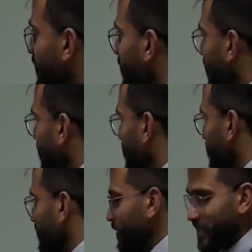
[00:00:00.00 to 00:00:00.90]

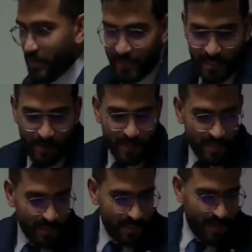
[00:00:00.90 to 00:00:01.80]
with civil
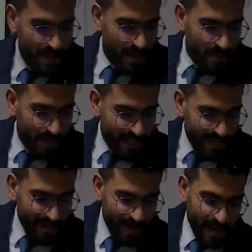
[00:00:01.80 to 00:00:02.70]
services. But
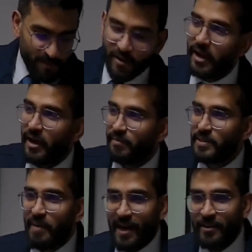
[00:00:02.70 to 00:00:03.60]
then life comes
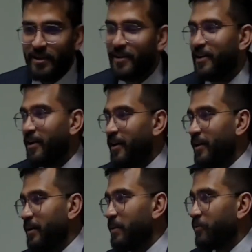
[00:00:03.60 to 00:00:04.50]
back
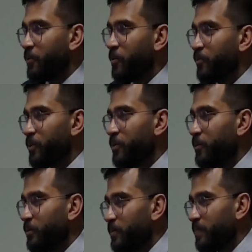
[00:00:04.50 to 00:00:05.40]
if
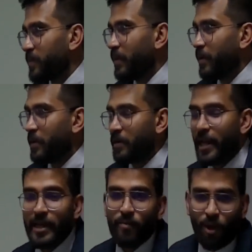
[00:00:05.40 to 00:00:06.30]
you
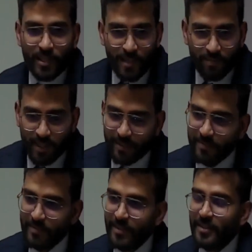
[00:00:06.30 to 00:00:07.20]
really want something.
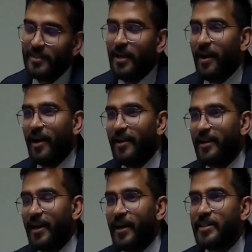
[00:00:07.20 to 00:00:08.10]
And
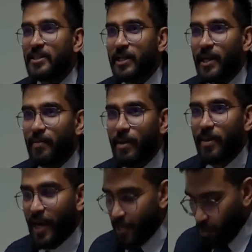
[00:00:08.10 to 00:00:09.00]
I still remember
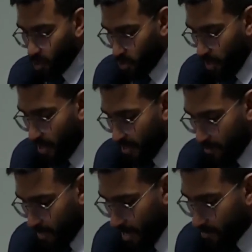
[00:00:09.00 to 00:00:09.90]

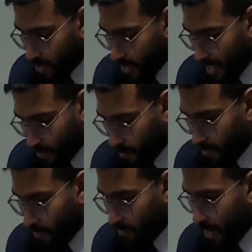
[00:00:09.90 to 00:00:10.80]
when I was an aspirant
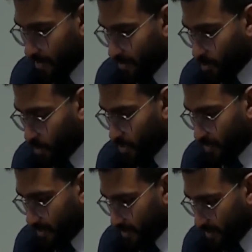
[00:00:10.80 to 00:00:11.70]
way back in
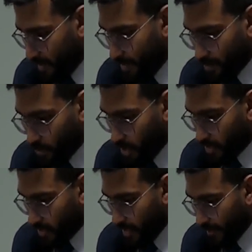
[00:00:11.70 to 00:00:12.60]
2008,
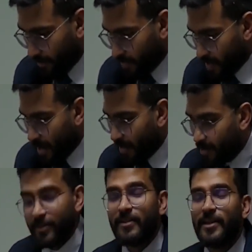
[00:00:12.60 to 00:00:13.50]
2009, I had
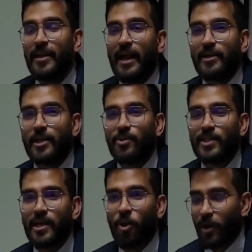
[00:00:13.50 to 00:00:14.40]
written the latitudes
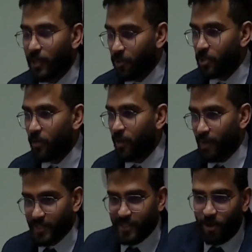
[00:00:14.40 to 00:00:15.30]
and longitudes of
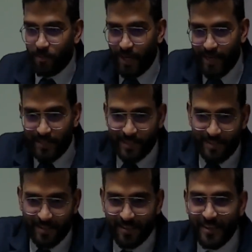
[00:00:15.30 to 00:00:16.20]
LBSNAA on my desk,
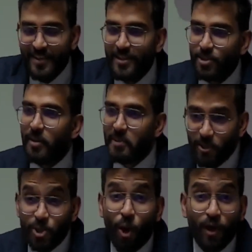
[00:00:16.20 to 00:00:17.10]

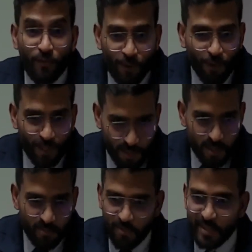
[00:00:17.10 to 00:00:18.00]
because geography
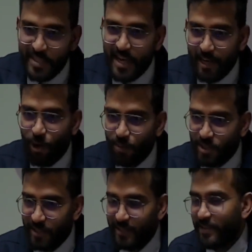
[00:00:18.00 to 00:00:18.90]
was the second
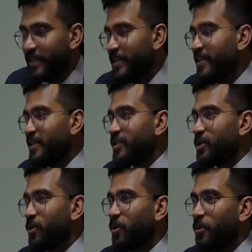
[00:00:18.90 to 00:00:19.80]
optional.
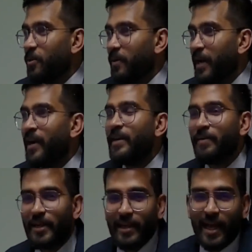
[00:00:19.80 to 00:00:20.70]
So, and
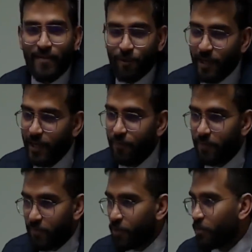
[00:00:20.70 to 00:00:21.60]
ultimately life would leave
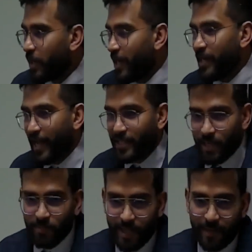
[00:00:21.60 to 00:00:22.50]
if you really like
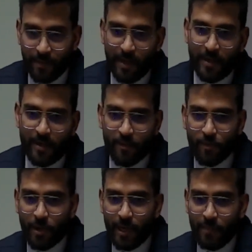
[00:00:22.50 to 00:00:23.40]
something, and if you
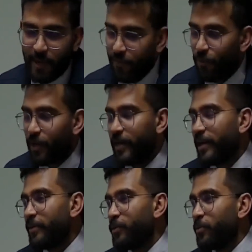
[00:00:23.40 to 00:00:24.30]
really pray for it,
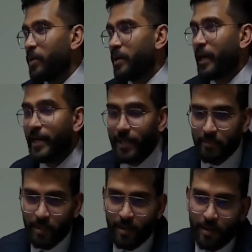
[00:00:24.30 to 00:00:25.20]
and if you are really
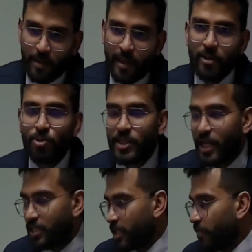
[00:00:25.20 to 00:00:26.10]

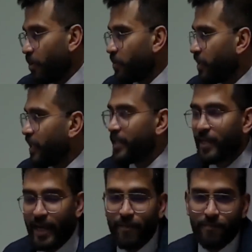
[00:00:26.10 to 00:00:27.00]
enthusiastic about it. I think
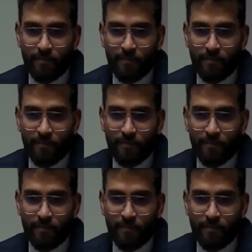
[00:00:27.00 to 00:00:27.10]
life